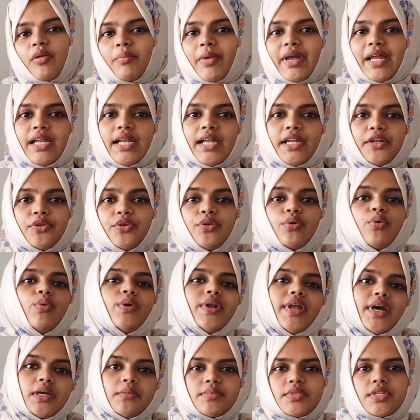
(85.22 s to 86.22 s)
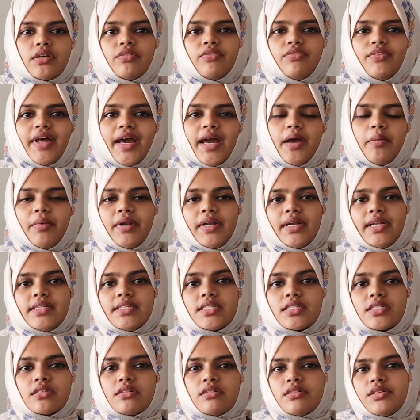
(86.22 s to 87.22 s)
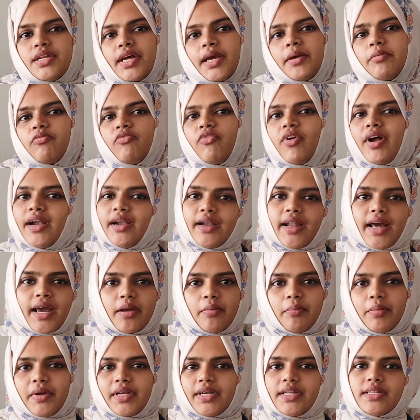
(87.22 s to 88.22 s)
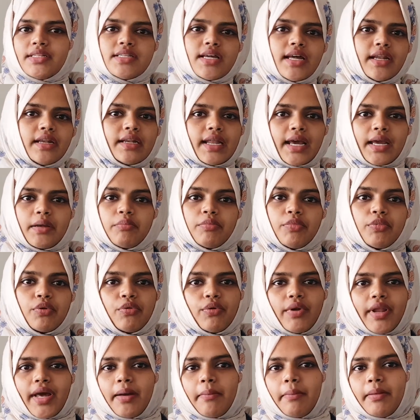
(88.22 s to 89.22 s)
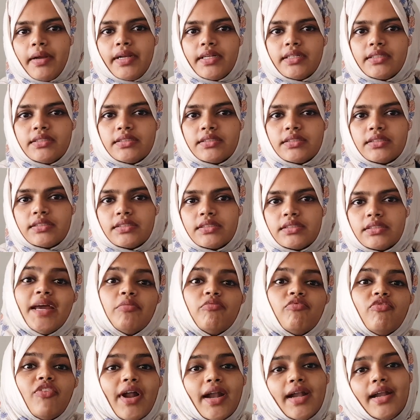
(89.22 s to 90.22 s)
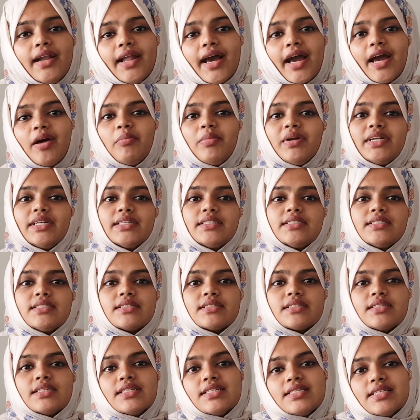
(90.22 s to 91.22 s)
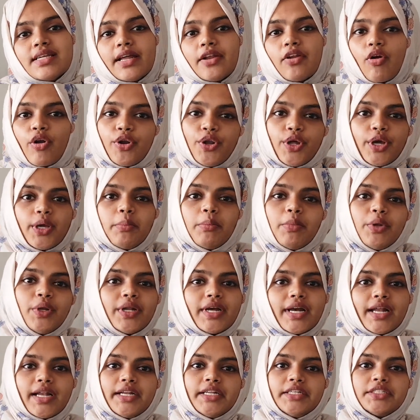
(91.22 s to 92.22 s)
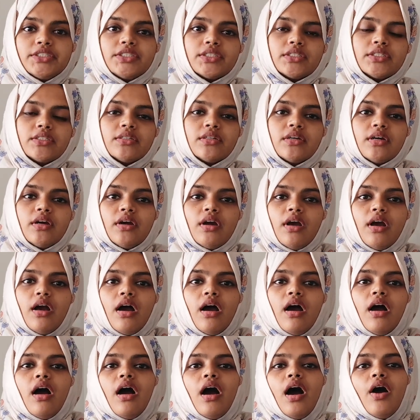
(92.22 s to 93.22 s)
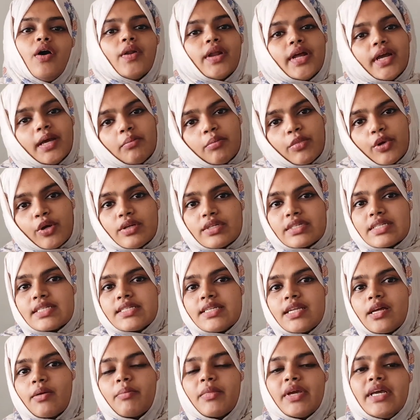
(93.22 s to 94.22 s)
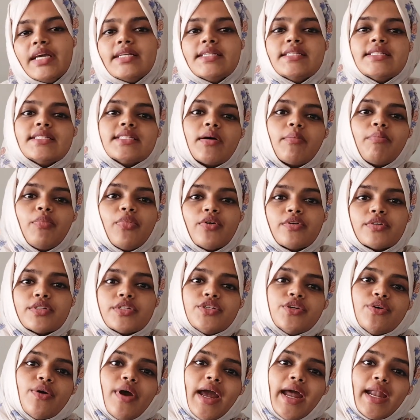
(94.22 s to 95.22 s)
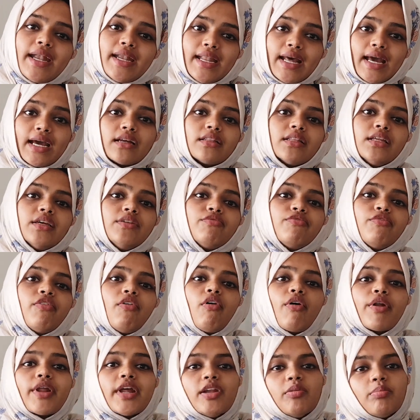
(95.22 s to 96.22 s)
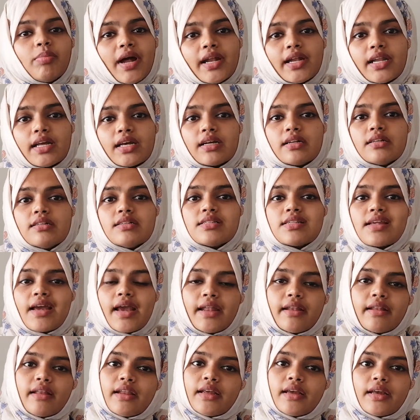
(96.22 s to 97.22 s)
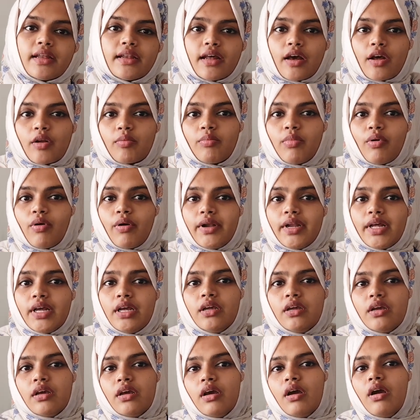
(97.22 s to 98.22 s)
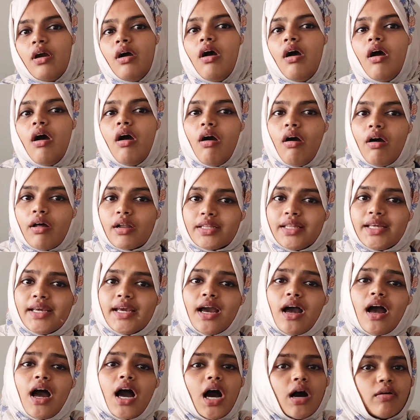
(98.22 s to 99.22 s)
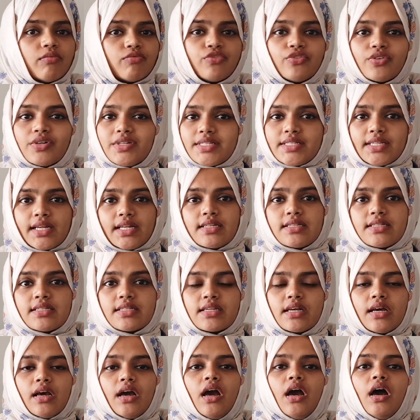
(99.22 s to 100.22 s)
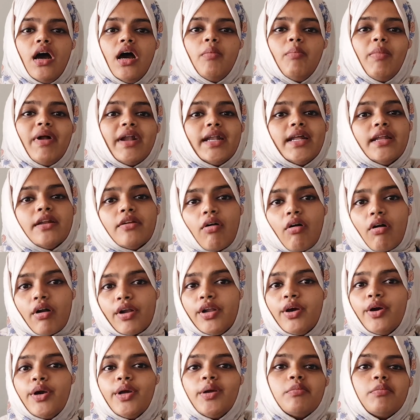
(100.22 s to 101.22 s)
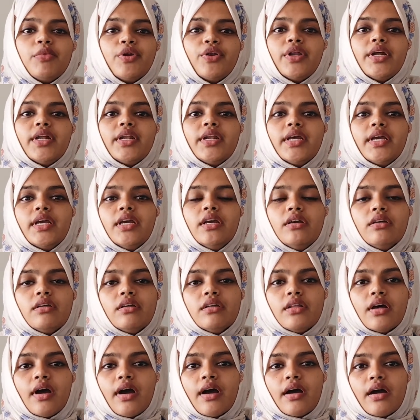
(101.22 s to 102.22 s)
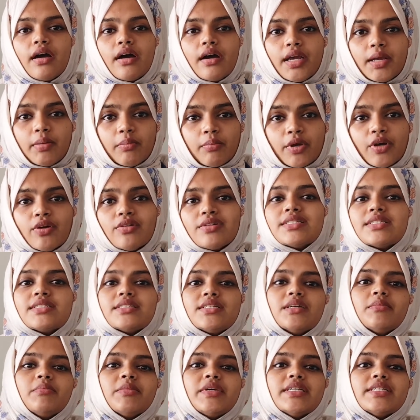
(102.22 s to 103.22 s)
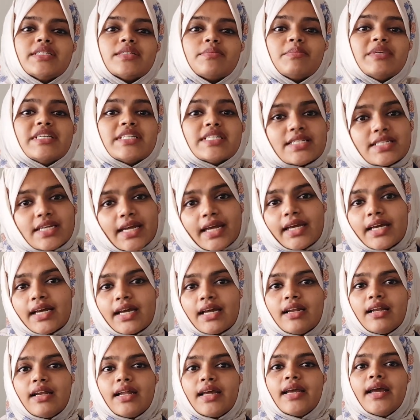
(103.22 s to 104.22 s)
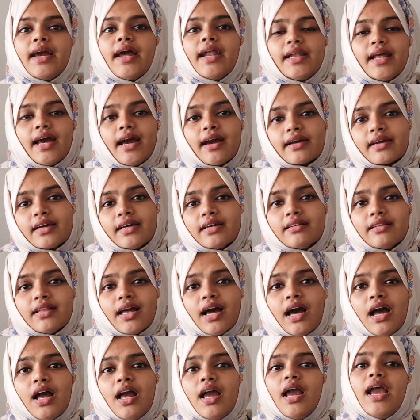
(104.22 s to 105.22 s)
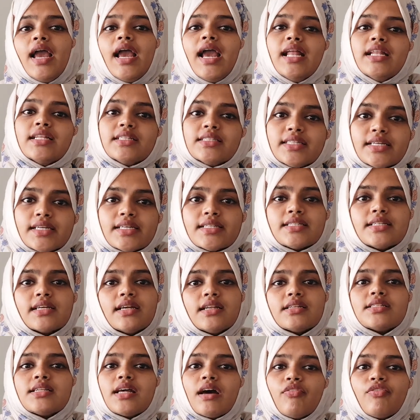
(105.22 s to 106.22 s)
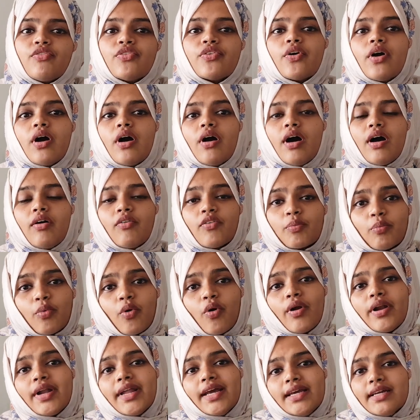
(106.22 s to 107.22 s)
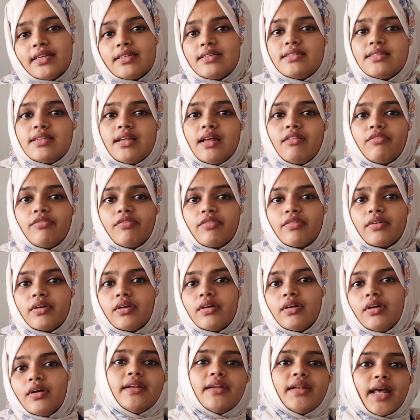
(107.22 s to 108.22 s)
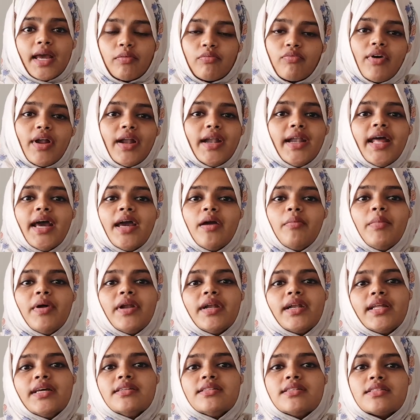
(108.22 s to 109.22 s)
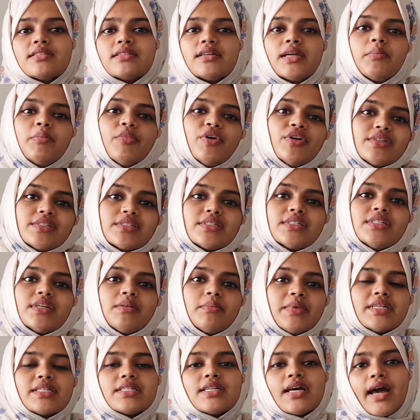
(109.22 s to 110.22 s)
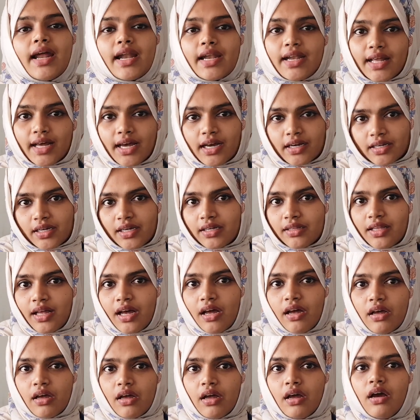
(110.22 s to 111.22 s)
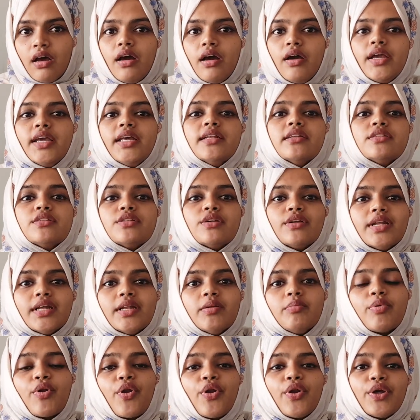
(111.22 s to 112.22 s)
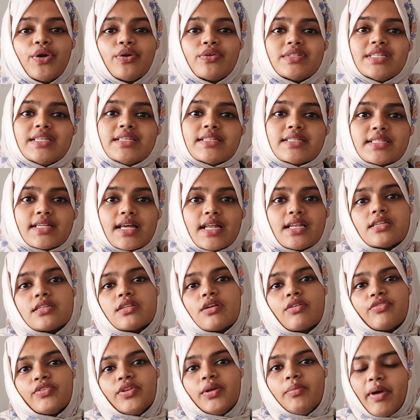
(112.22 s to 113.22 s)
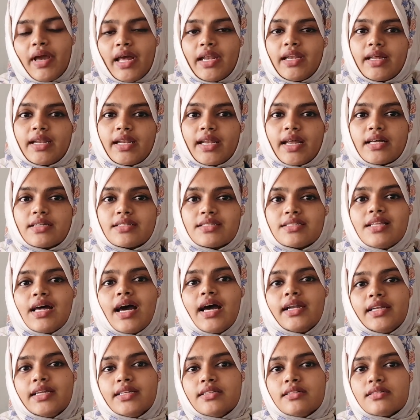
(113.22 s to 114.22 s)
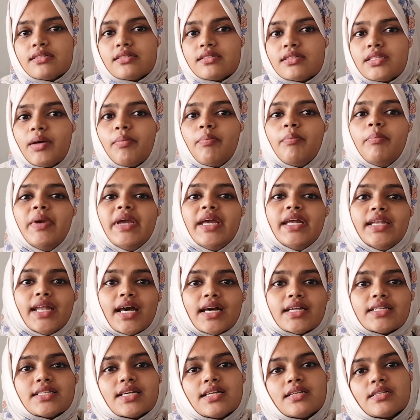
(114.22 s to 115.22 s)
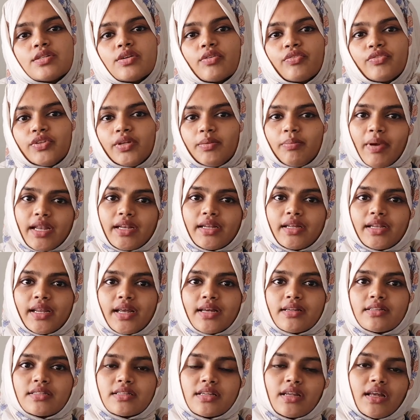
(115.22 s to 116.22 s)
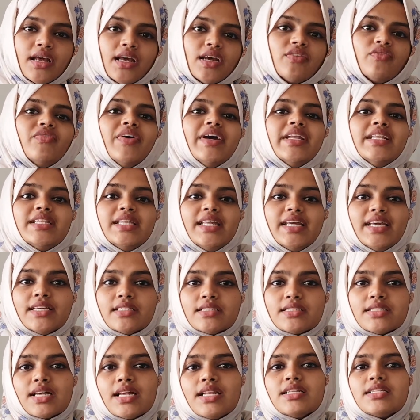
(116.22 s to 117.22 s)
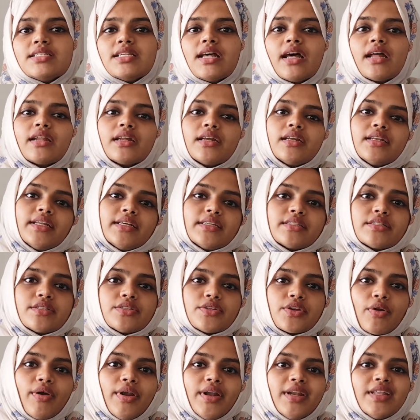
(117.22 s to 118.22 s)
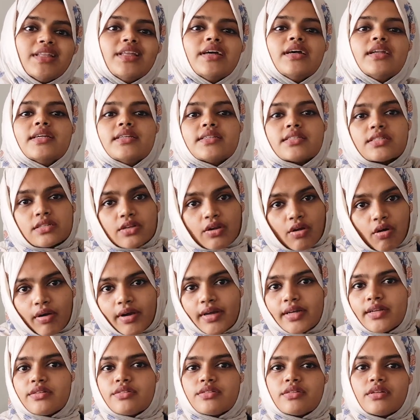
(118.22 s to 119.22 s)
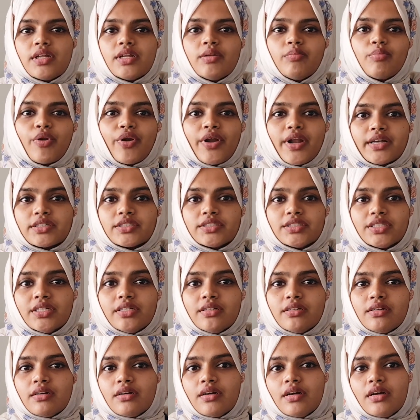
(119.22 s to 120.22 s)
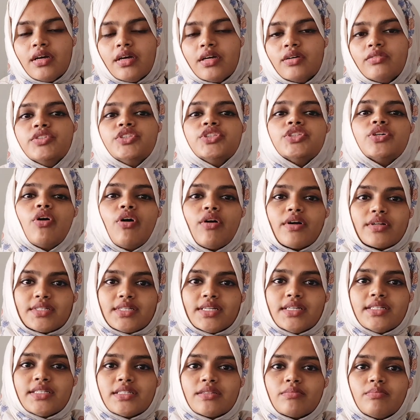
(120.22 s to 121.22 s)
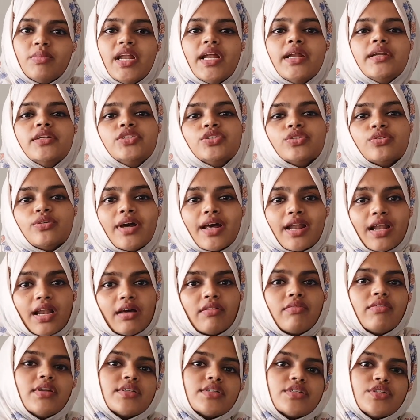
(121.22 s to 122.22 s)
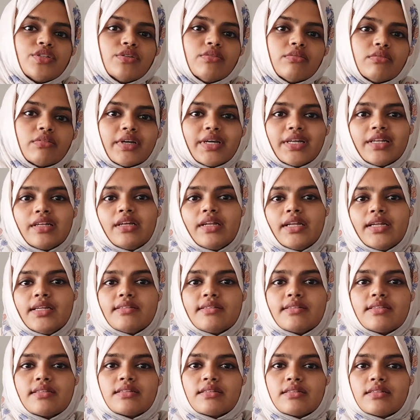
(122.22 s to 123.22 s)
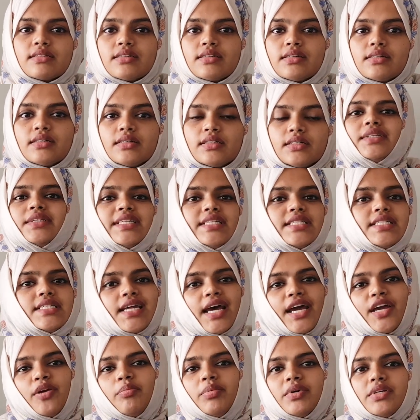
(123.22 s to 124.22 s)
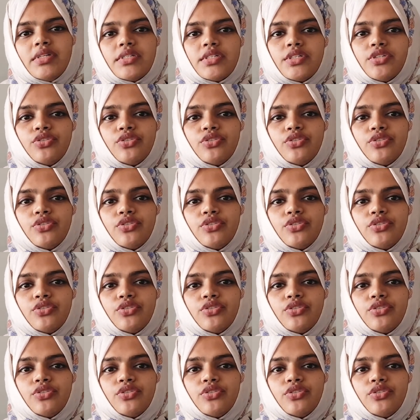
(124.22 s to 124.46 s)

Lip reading: are mainly two types of diabetes, type 1 diabetes and type 2 diabetes. Type 1 diabetes is an autoimmune condition. Our immune system is supposed to attack the foreign particles entering in our body or the harmful cells. But in autoimmunity, the immune system is mistakenly attacking the healthy cells of our body itself. In type 1 diabetes, immune system is attacking the insulin producing cells of the pancreas, that is the beta cells of the pancreas. When these cells are destroyed, there is no insulin production, which causes blood sugar levels to increase. This type is